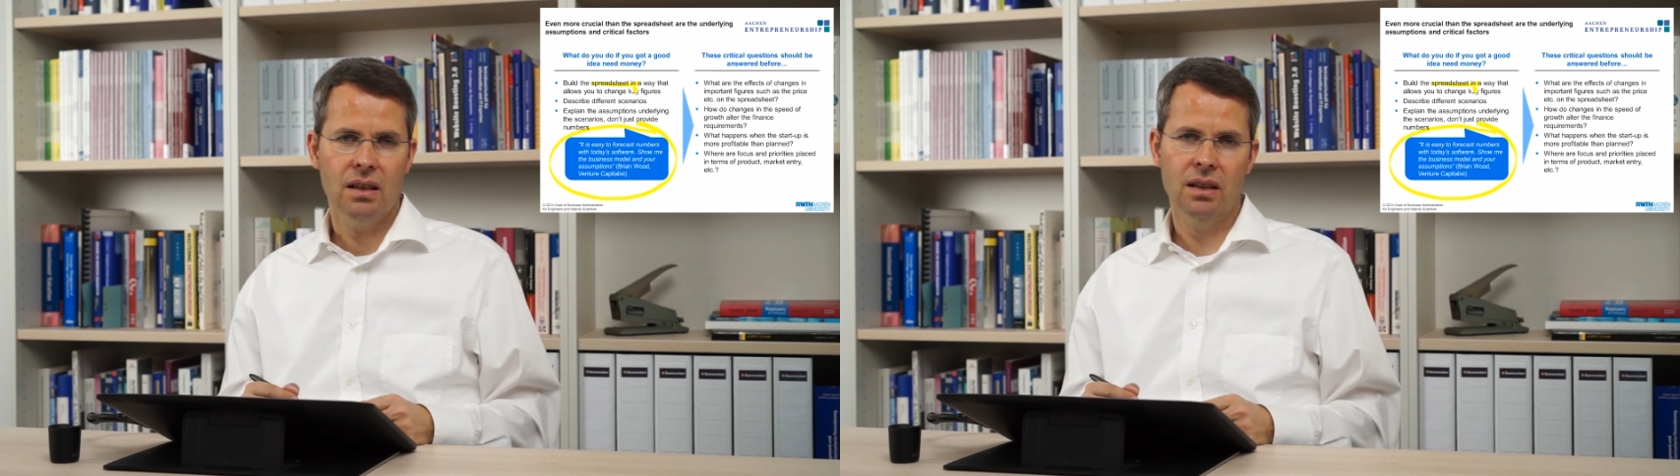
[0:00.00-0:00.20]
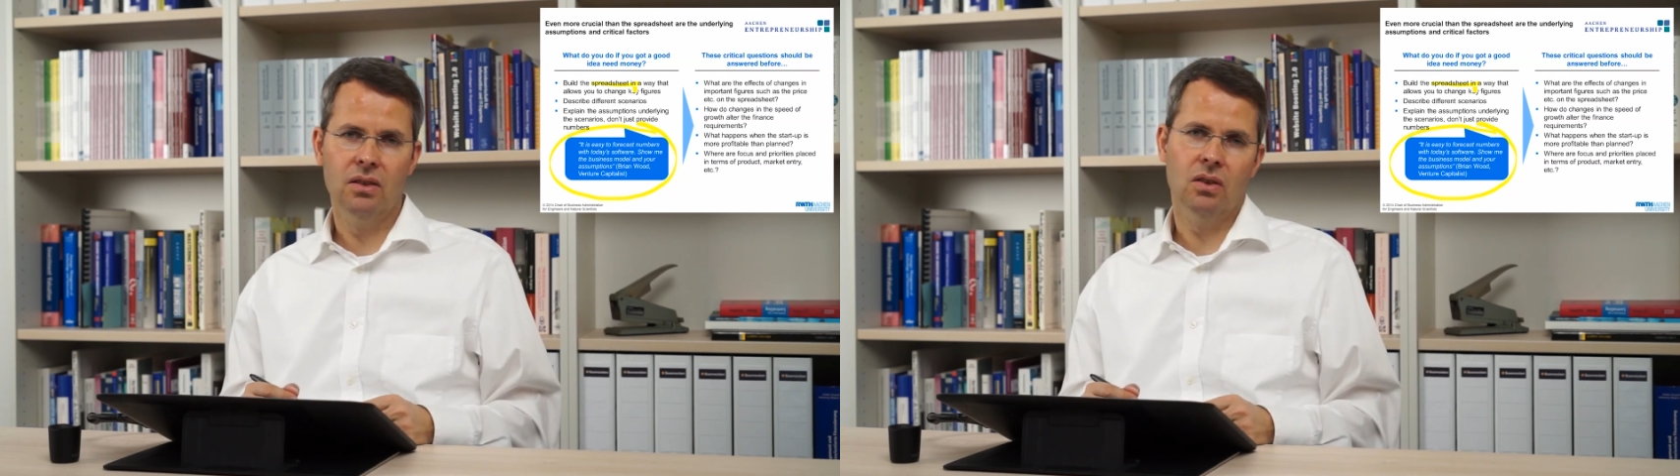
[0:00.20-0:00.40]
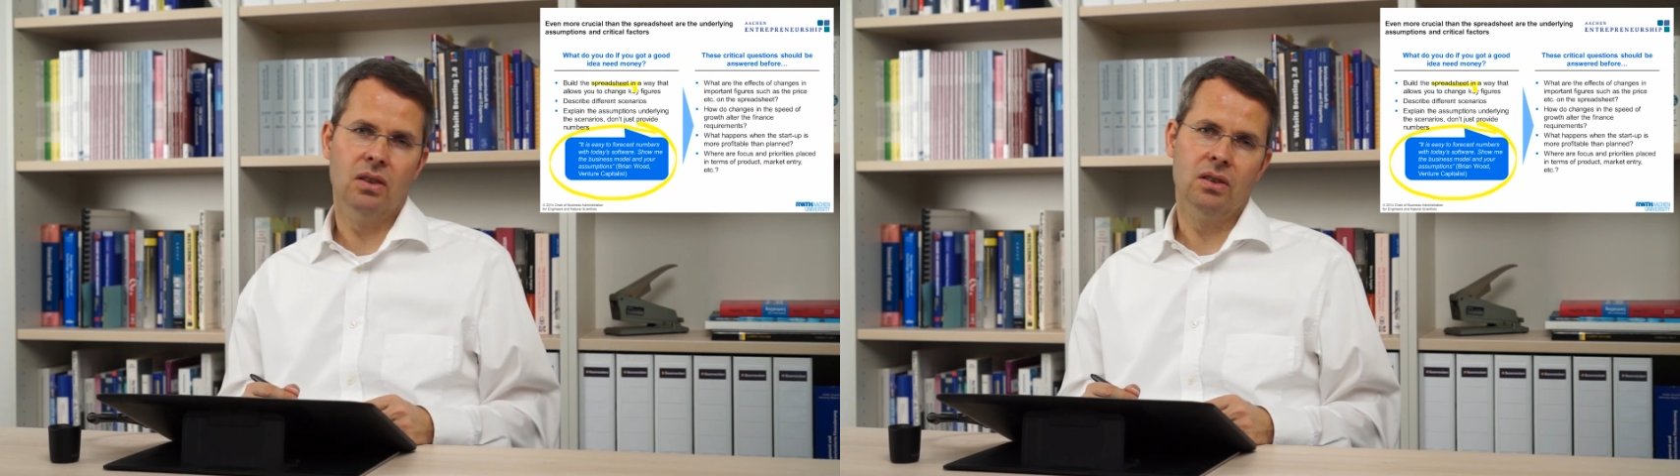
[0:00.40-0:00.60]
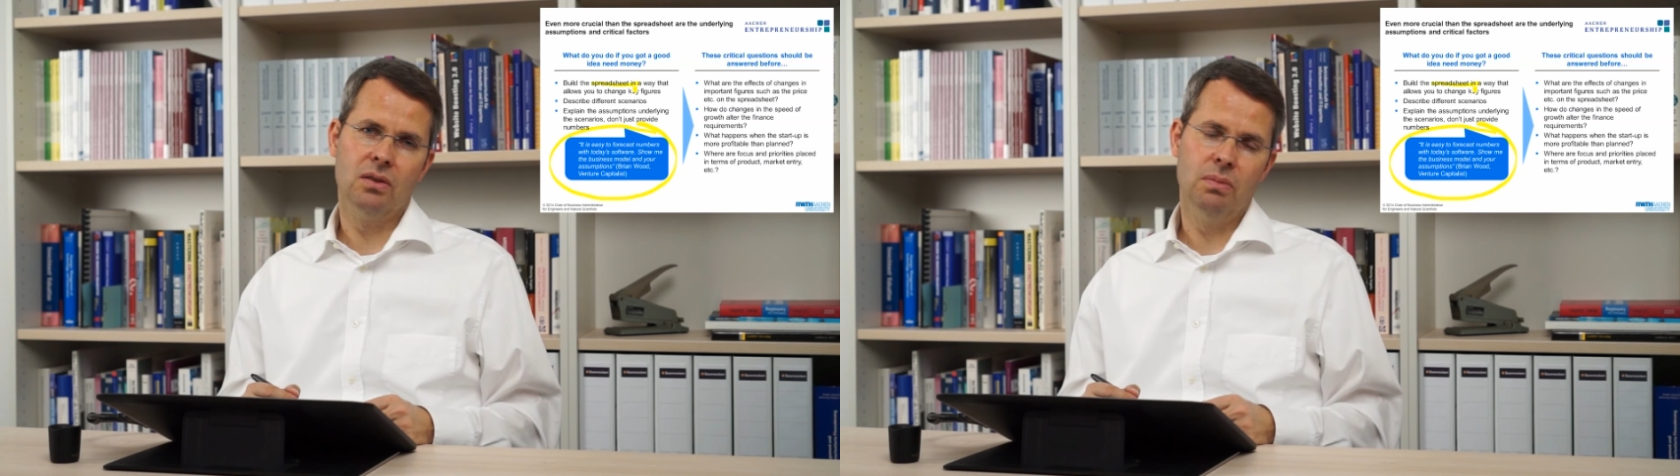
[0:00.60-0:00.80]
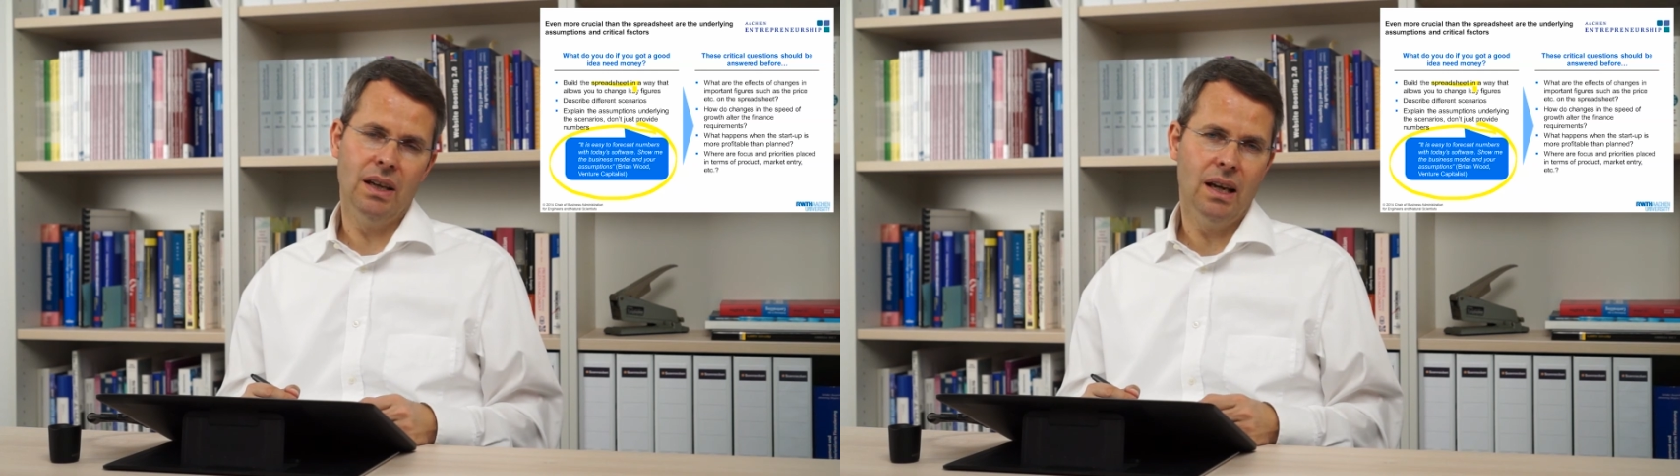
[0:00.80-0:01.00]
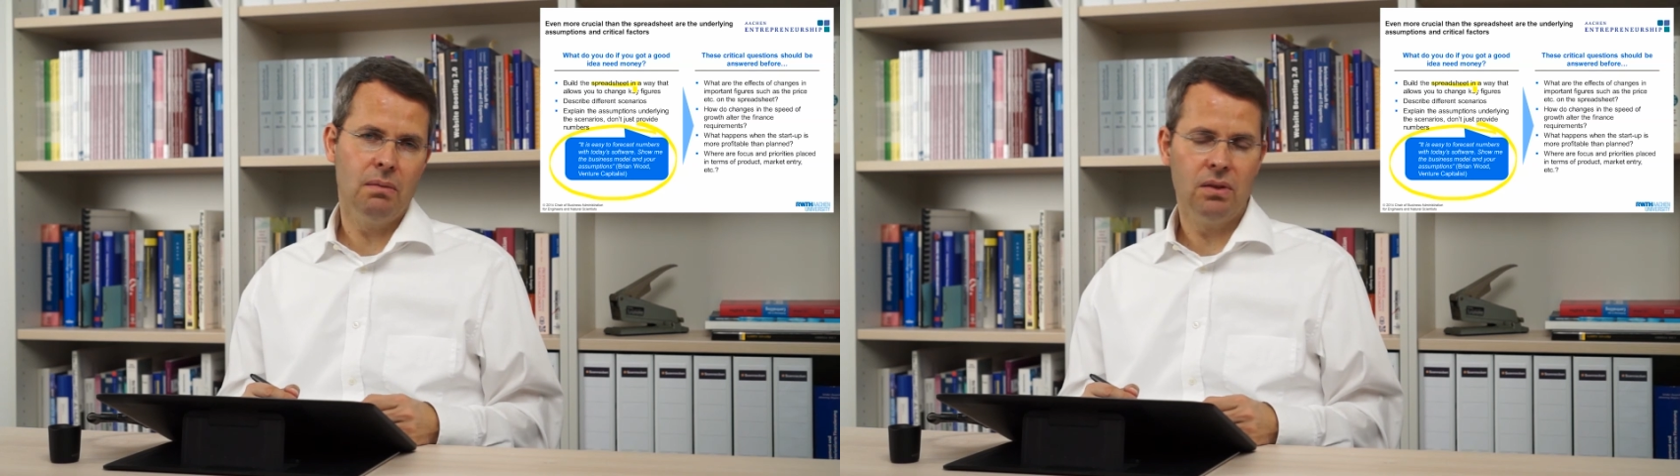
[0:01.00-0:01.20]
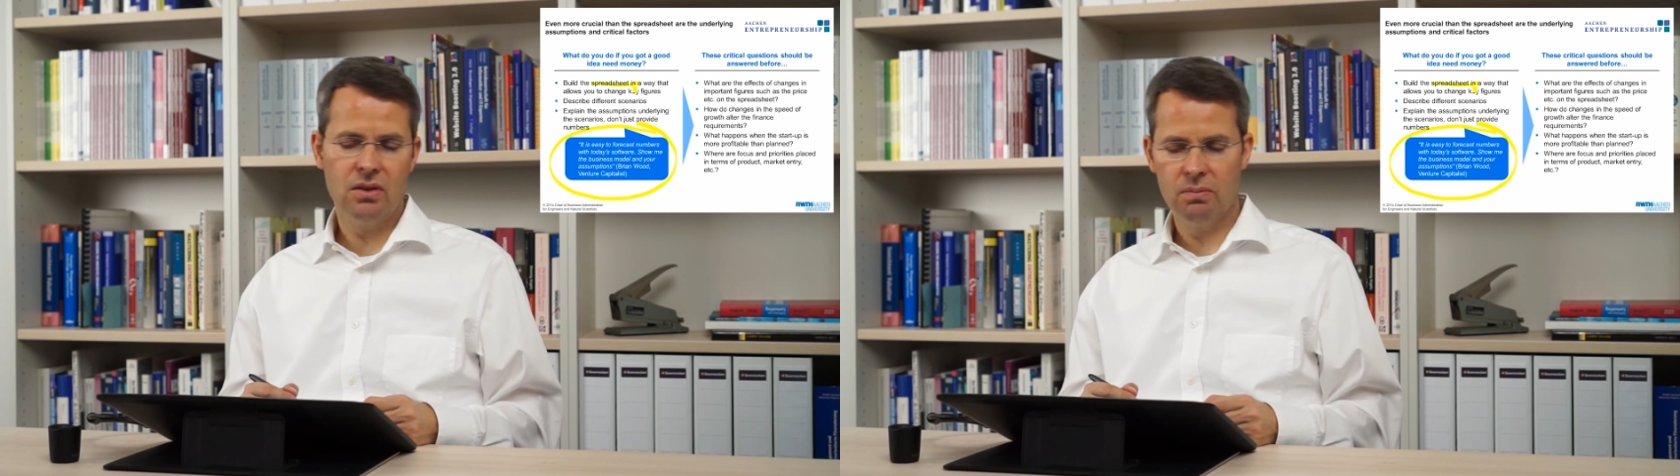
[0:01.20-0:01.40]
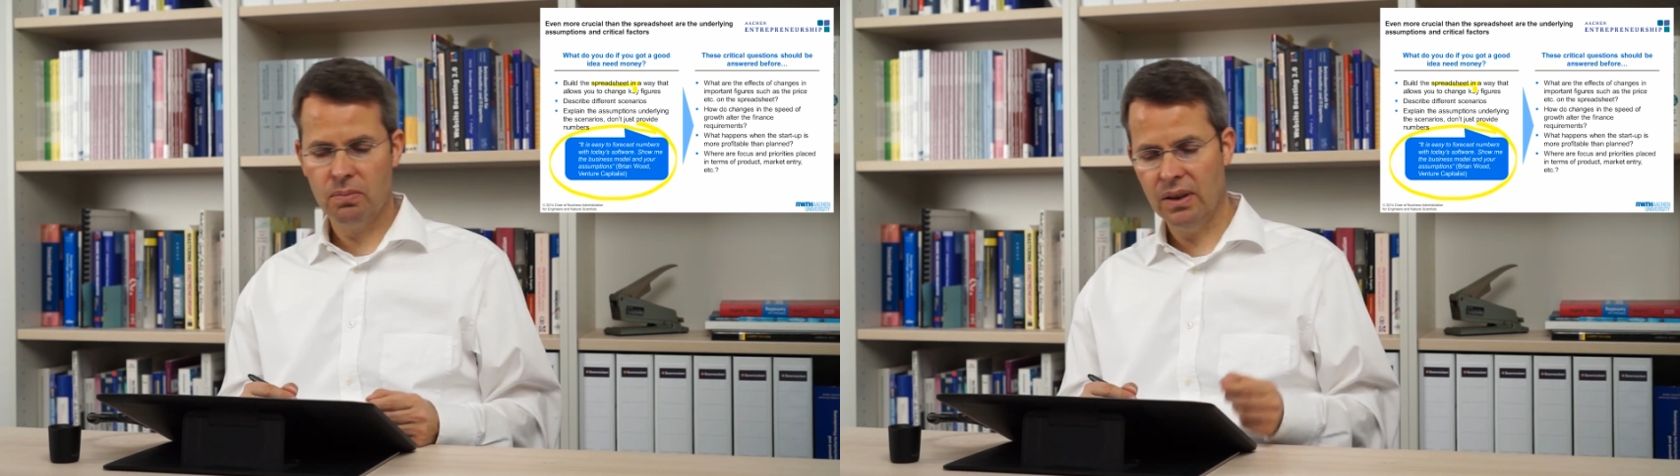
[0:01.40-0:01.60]
in order to be able
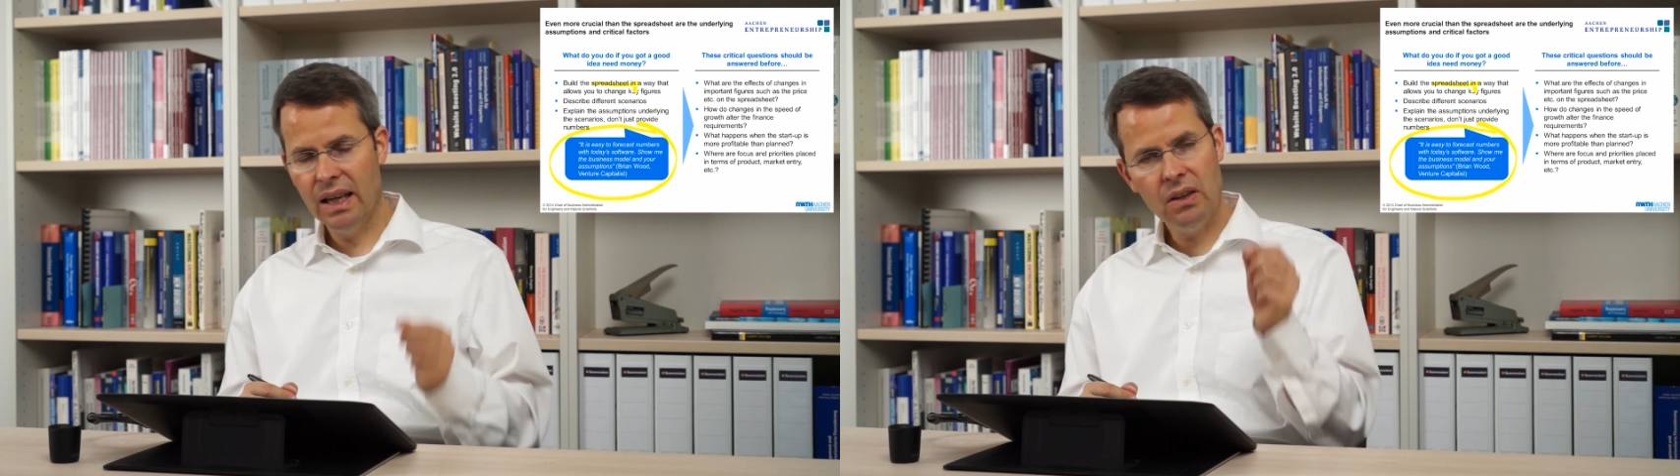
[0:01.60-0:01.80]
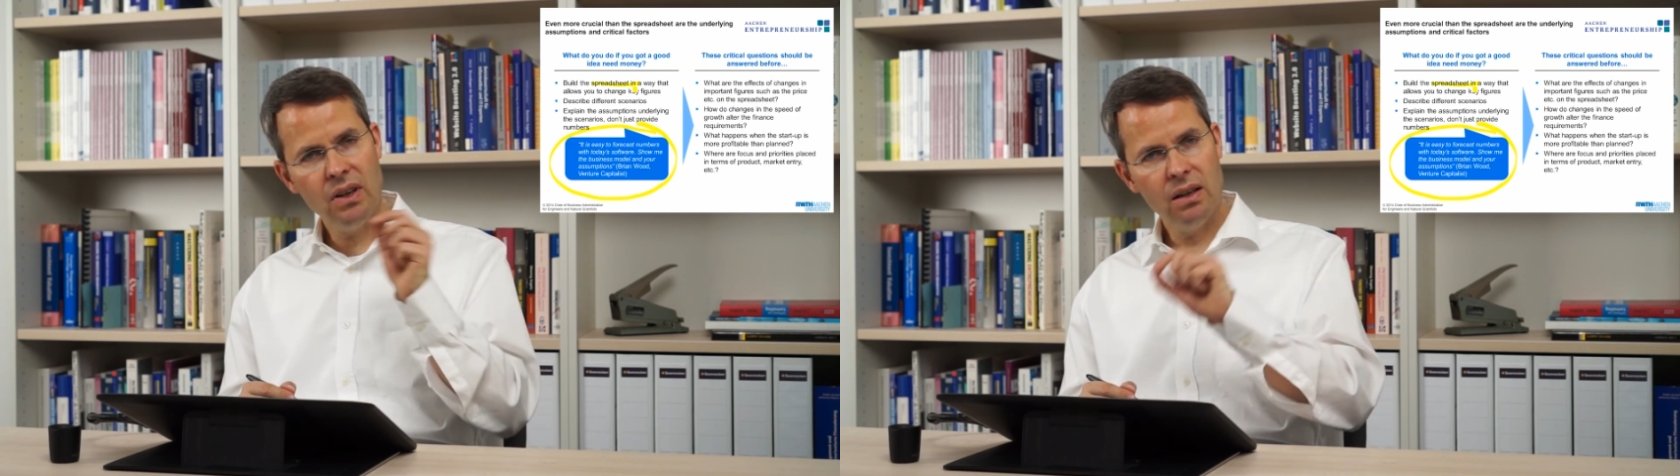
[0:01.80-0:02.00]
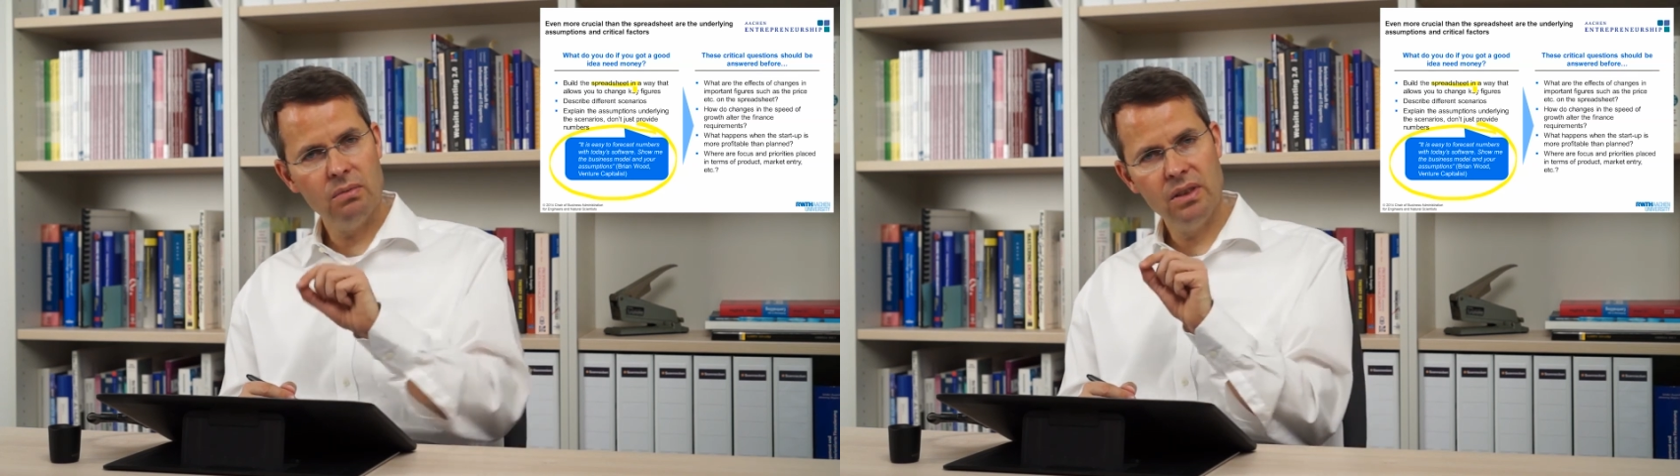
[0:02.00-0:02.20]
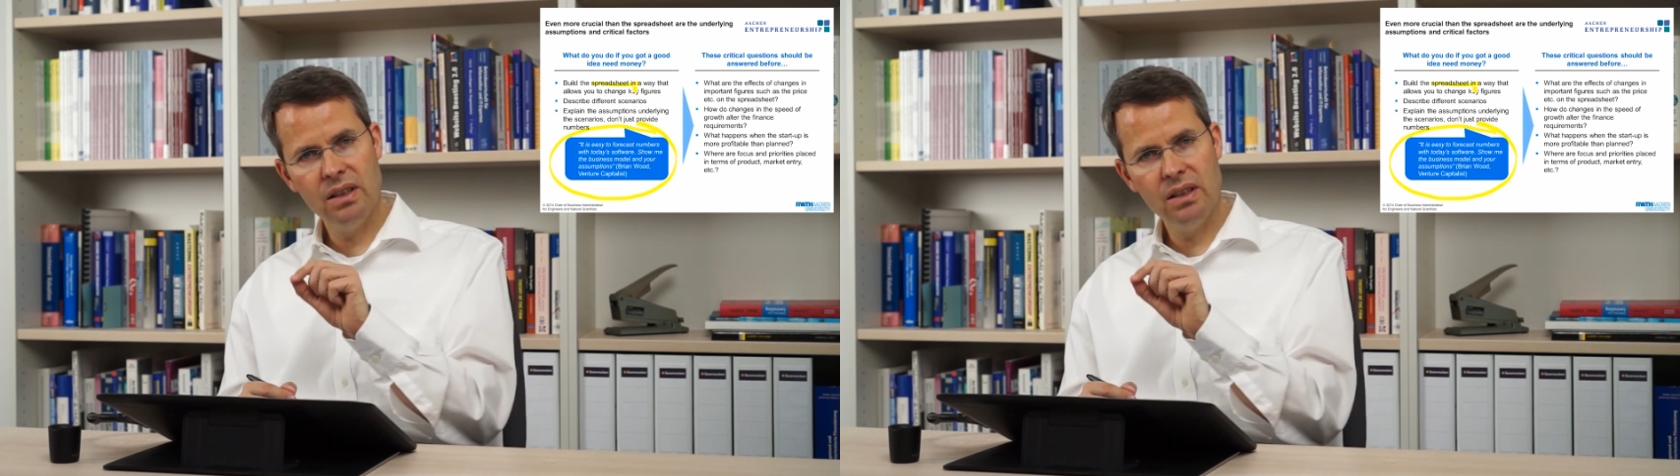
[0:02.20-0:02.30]
to play around with